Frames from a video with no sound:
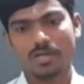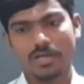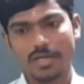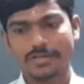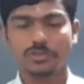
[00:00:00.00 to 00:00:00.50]

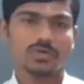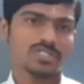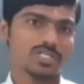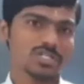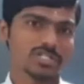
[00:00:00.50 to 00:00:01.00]
In today's
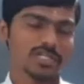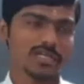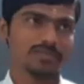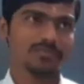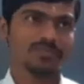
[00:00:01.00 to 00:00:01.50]

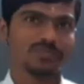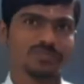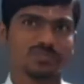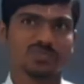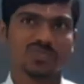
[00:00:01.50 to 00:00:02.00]
session,
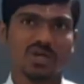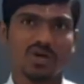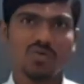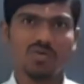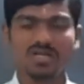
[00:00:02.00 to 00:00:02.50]

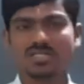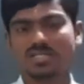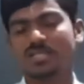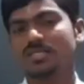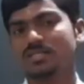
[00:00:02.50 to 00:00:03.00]
we will
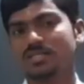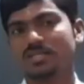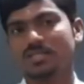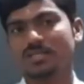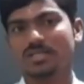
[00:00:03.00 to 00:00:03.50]
discuss
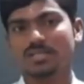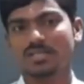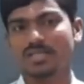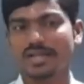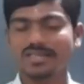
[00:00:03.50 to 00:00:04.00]

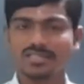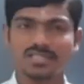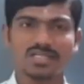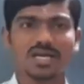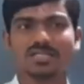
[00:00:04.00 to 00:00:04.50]
the next
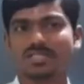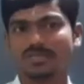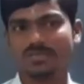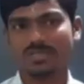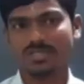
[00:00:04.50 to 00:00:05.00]

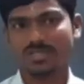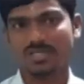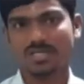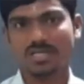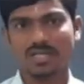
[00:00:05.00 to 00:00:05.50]
concept,
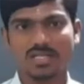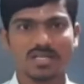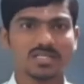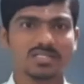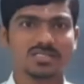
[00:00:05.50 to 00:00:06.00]
that
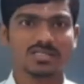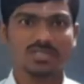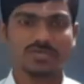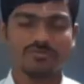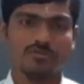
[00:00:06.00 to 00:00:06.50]
is
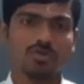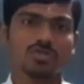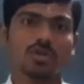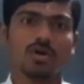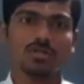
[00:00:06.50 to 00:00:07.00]
the
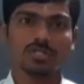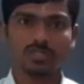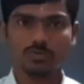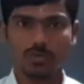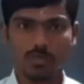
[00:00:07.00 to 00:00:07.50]
fourth
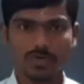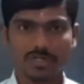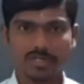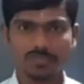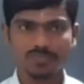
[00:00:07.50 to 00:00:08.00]
colligative
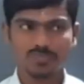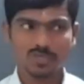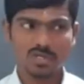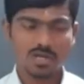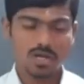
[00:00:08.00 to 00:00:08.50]
property,
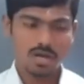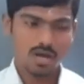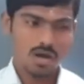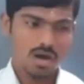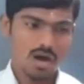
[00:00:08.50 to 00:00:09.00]

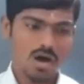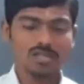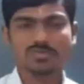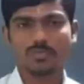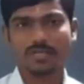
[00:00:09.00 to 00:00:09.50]

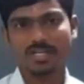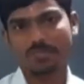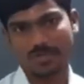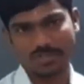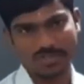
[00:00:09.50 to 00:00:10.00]
osmotic
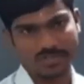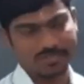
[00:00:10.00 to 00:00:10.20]
pressure.